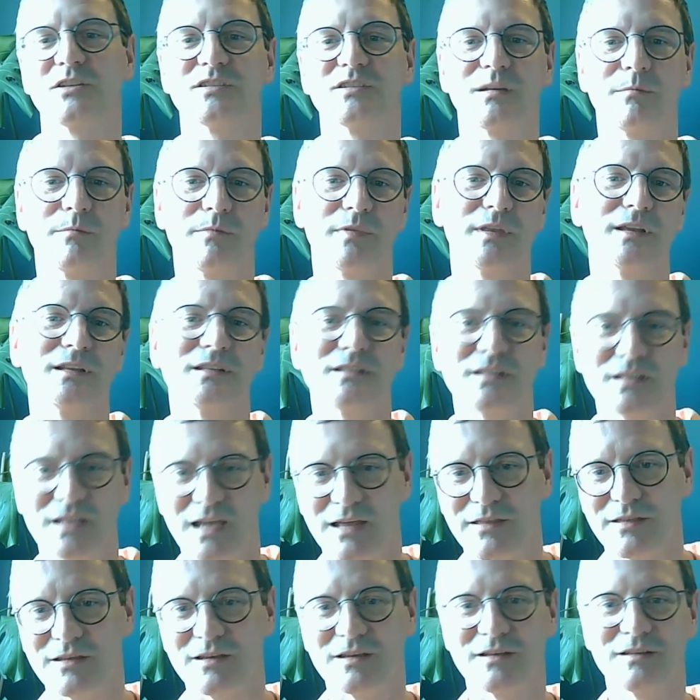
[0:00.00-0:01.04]
something
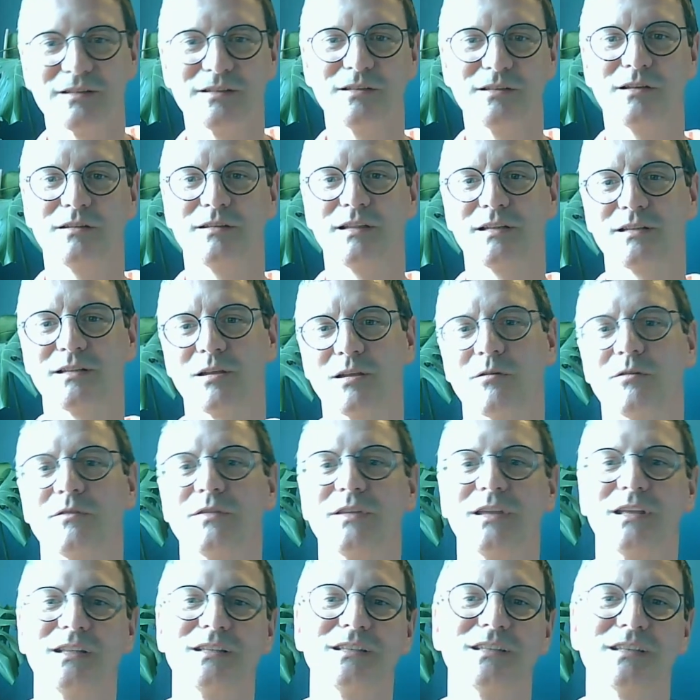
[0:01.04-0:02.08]
together. They'd go on
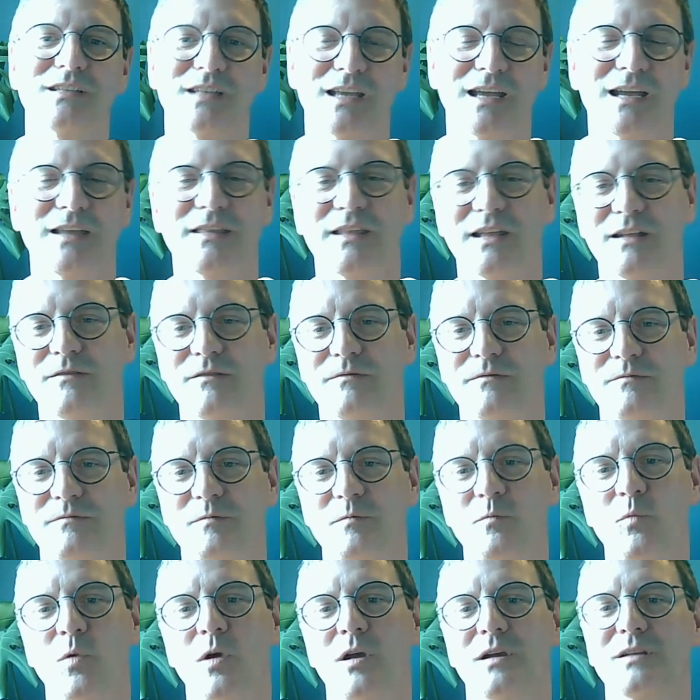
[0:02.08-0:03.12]
the internet and they'd
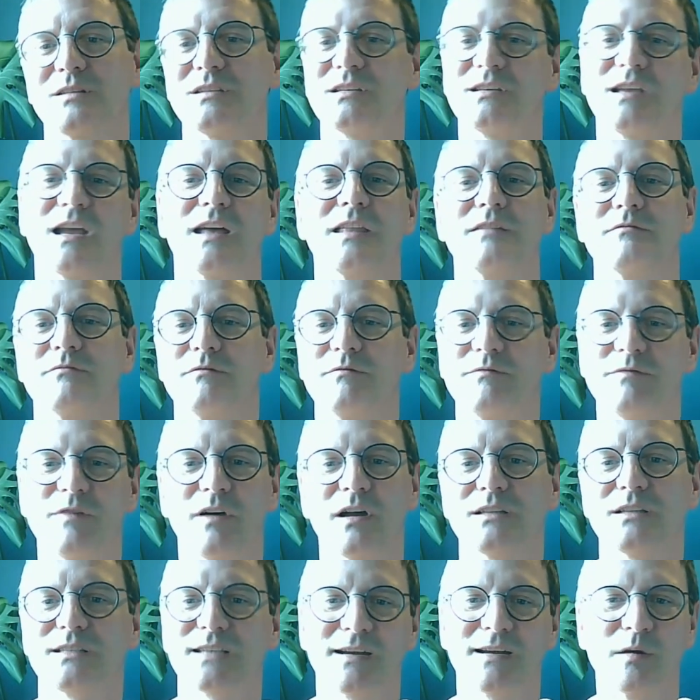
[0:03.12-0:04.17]
work together and
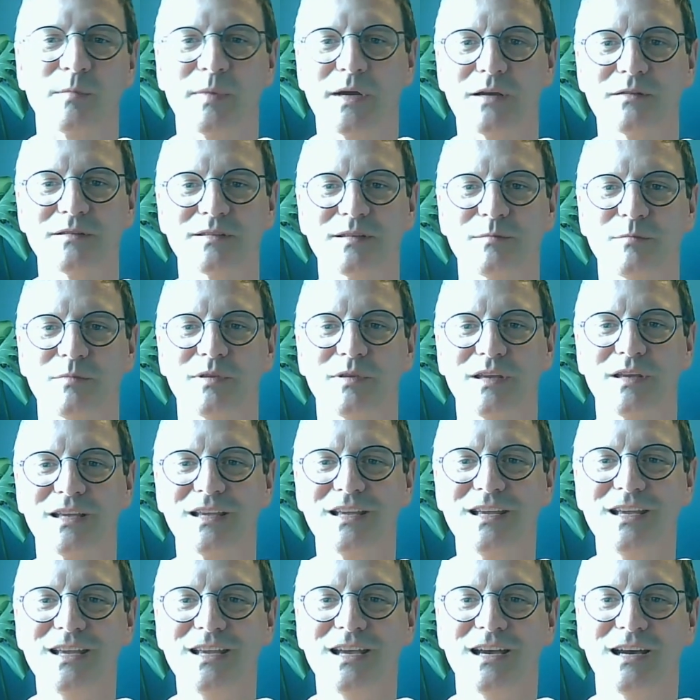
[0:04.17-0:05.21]
find out about something.
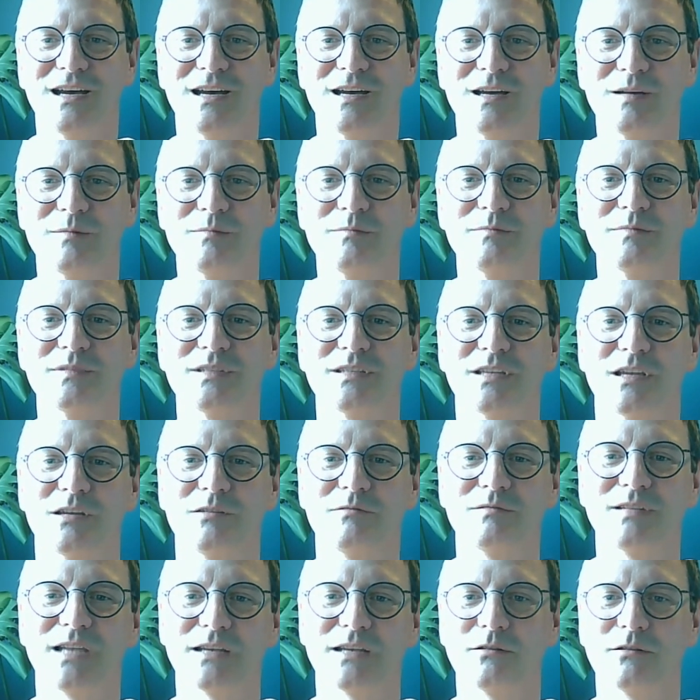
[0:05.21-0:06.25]
So
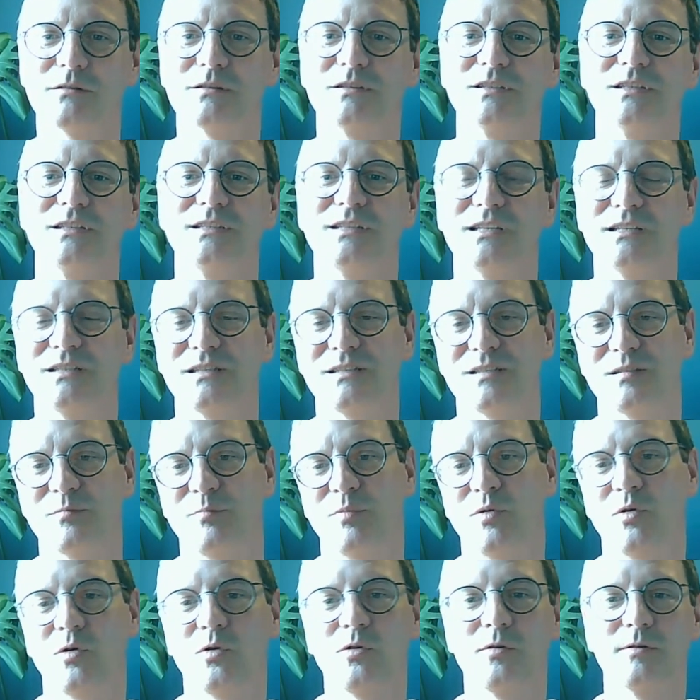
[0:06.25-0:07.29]
technology did
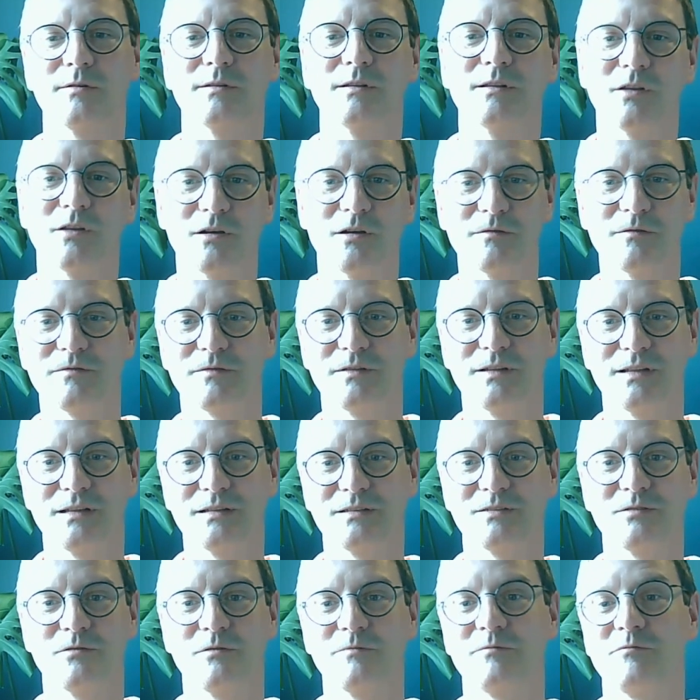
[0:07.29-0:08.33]
support a lot of
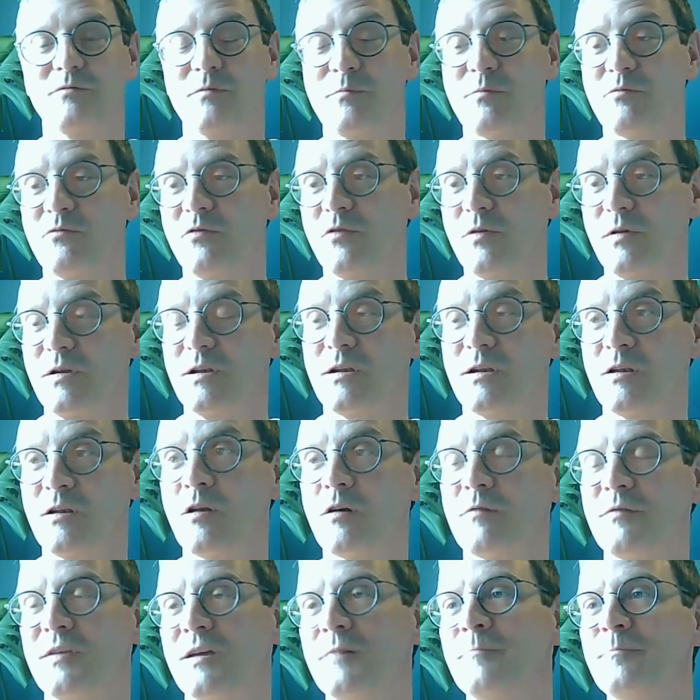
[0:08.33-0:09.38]

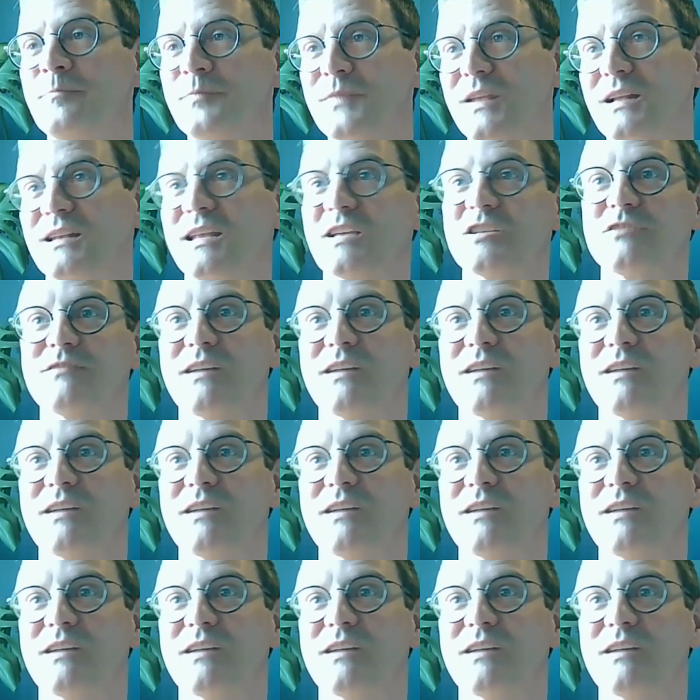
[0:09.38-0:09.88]
the leisure